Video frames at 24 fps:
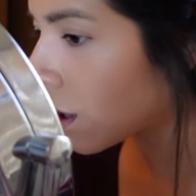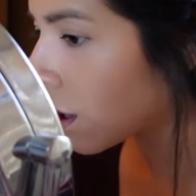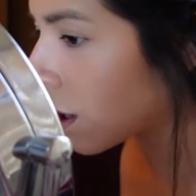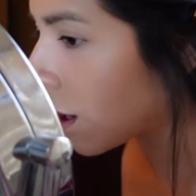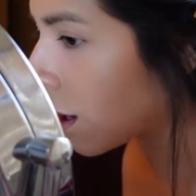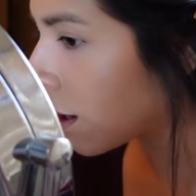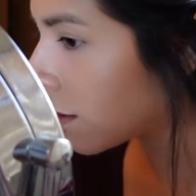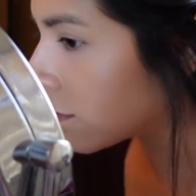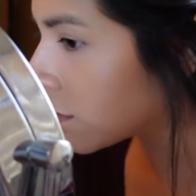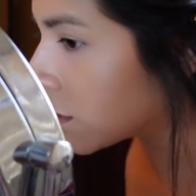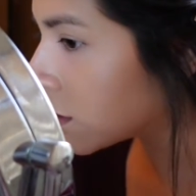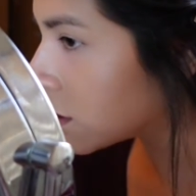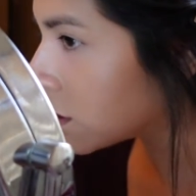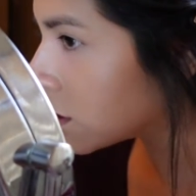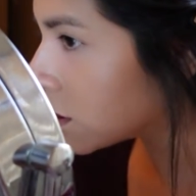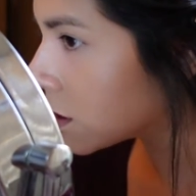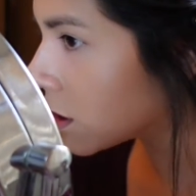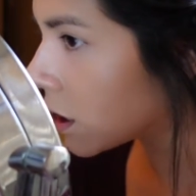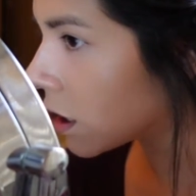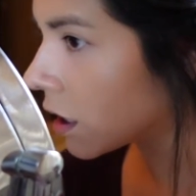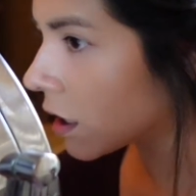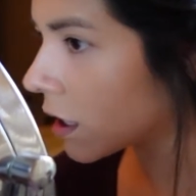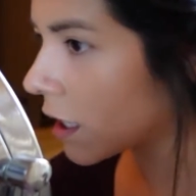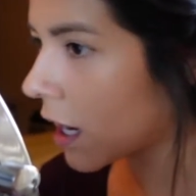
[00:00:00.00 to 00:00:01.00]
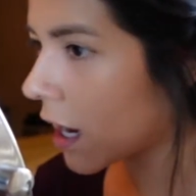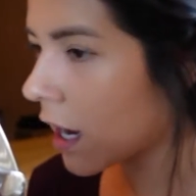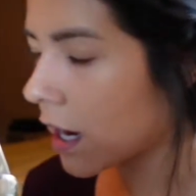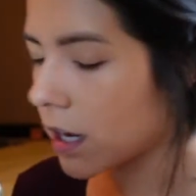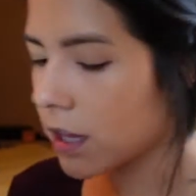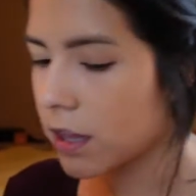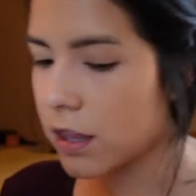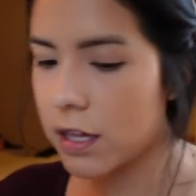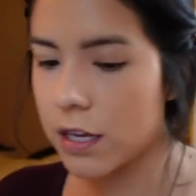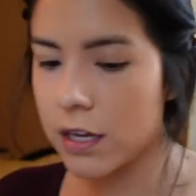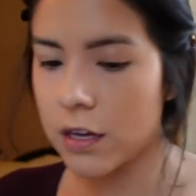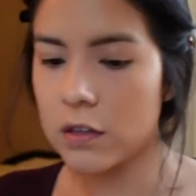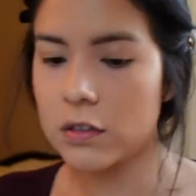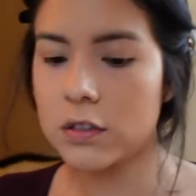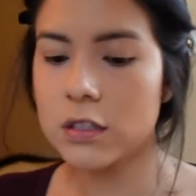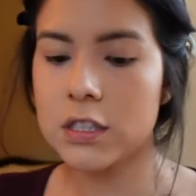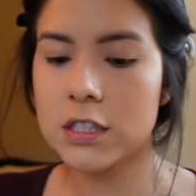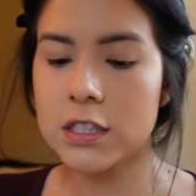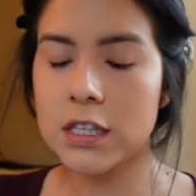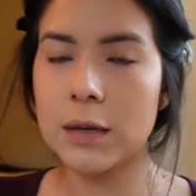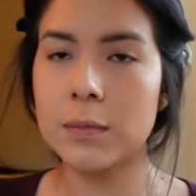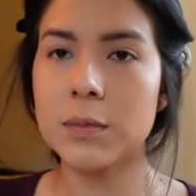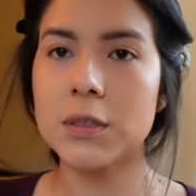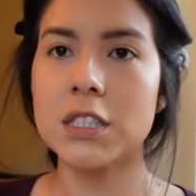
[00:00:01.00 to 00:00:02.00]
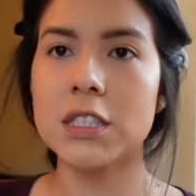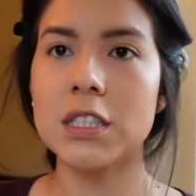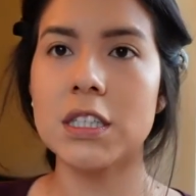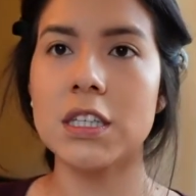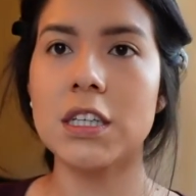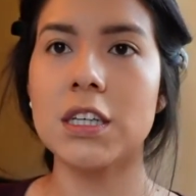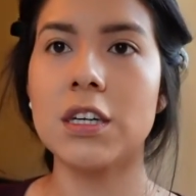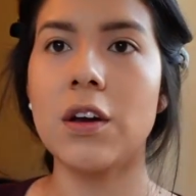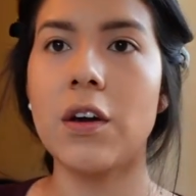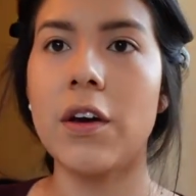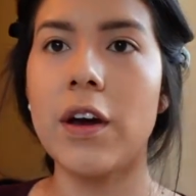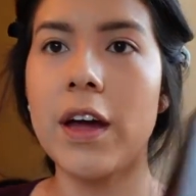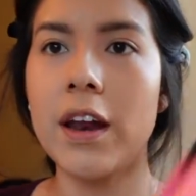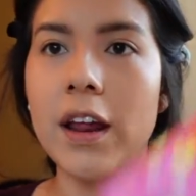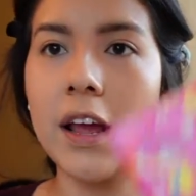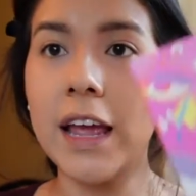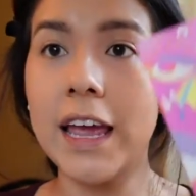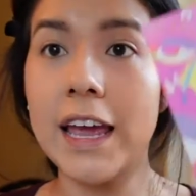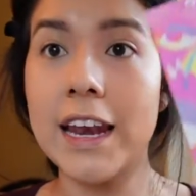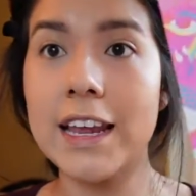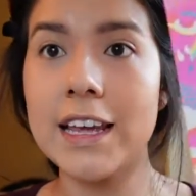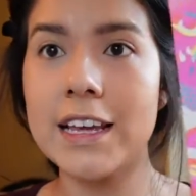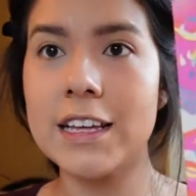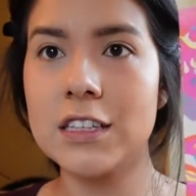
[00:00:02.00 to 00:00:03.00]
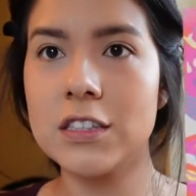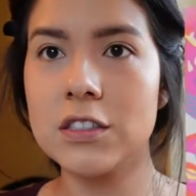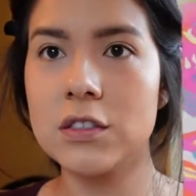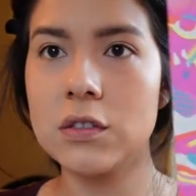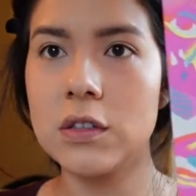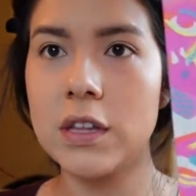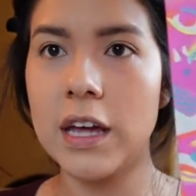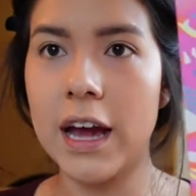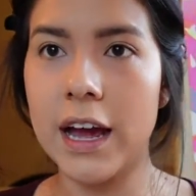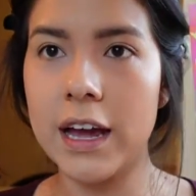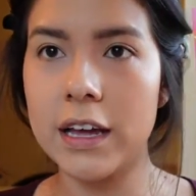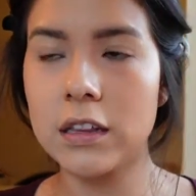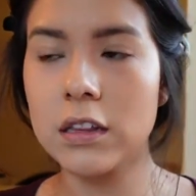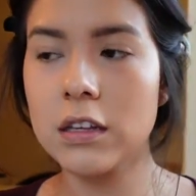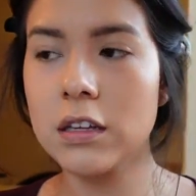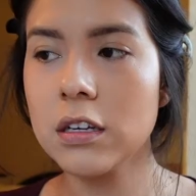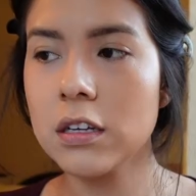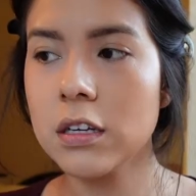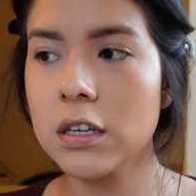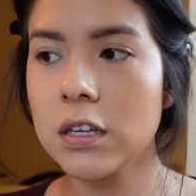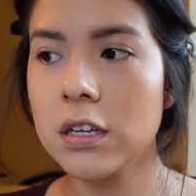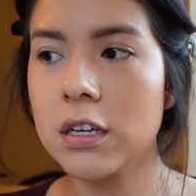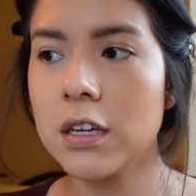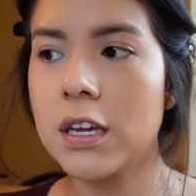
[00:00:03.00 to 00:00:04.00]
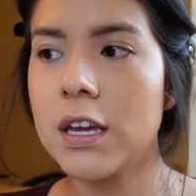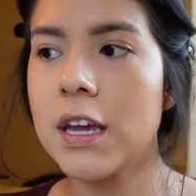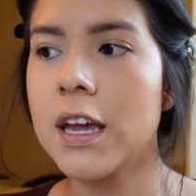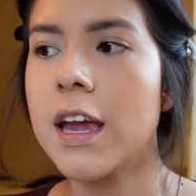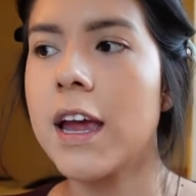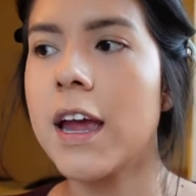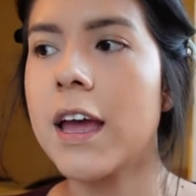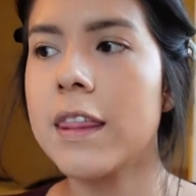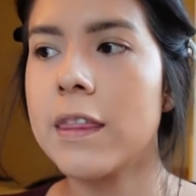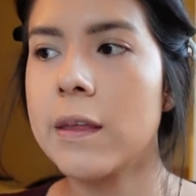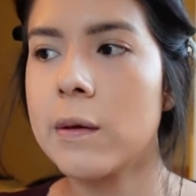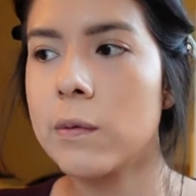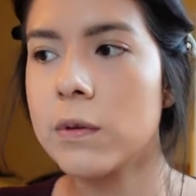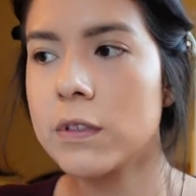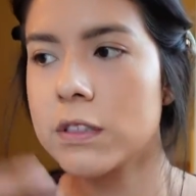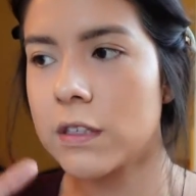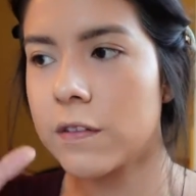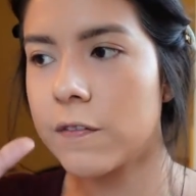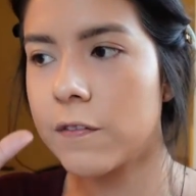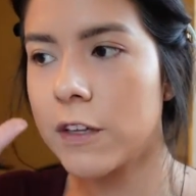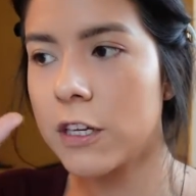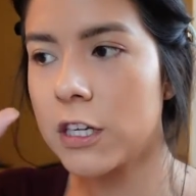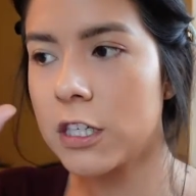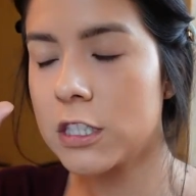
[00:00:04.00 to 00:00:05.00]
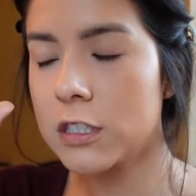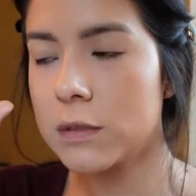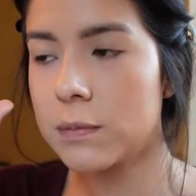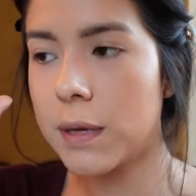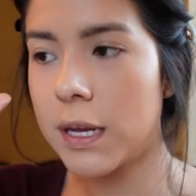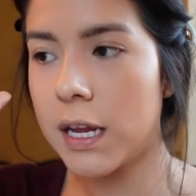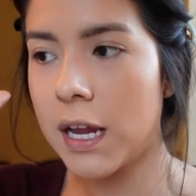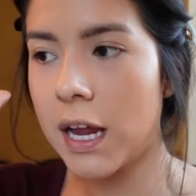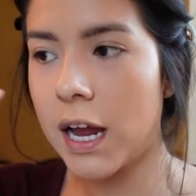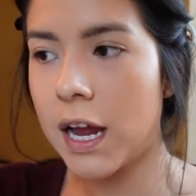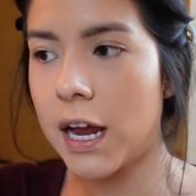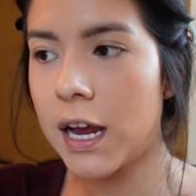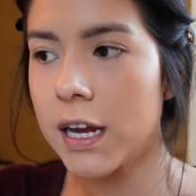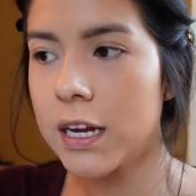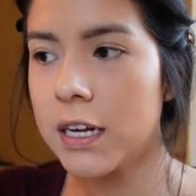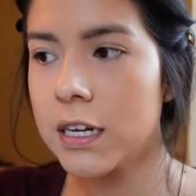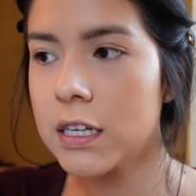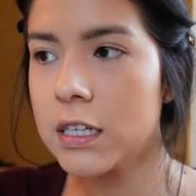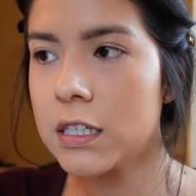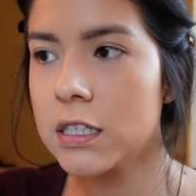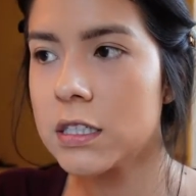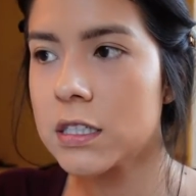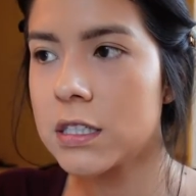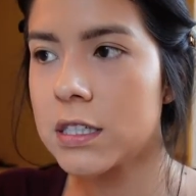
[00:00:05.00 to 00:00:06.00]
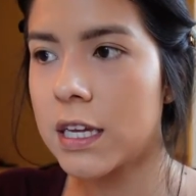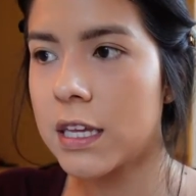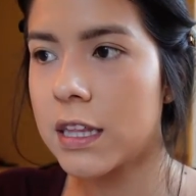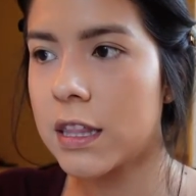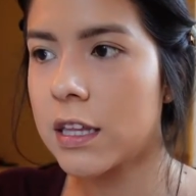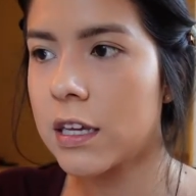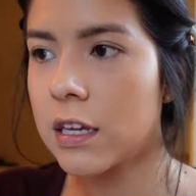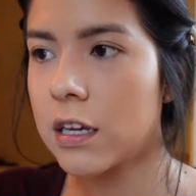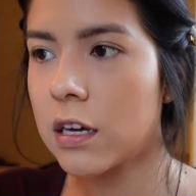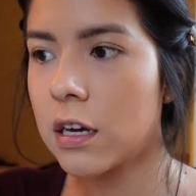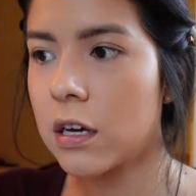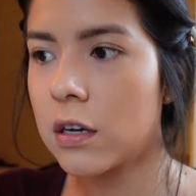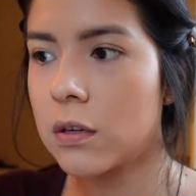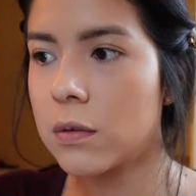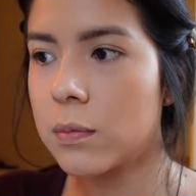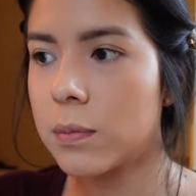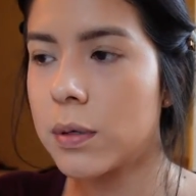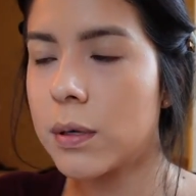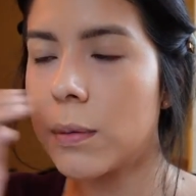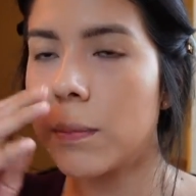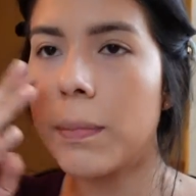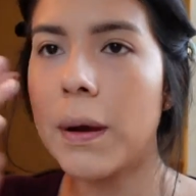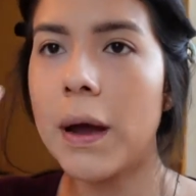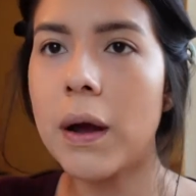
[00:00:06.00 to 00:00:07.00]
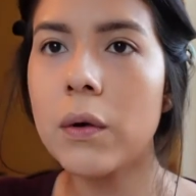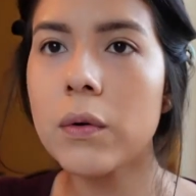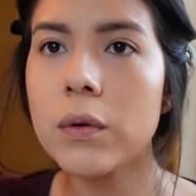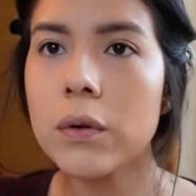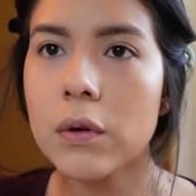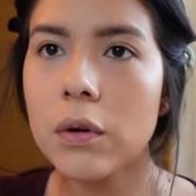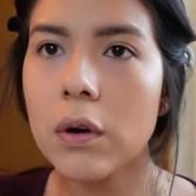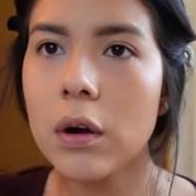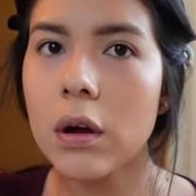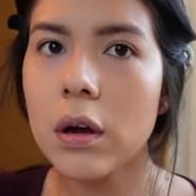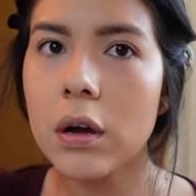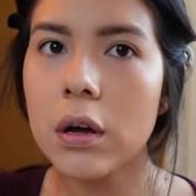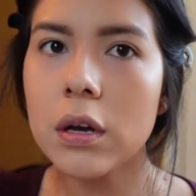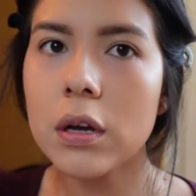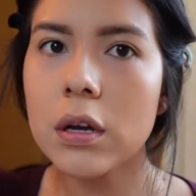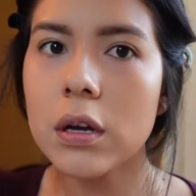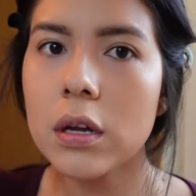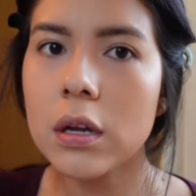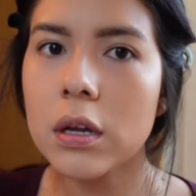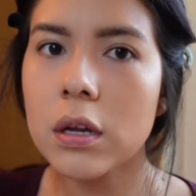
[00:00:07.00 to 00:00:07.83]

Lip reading: haven't done anything else because I'm just gonna go ahead and get into the eye look. And then once I finish my eyes, I think I'll put powder on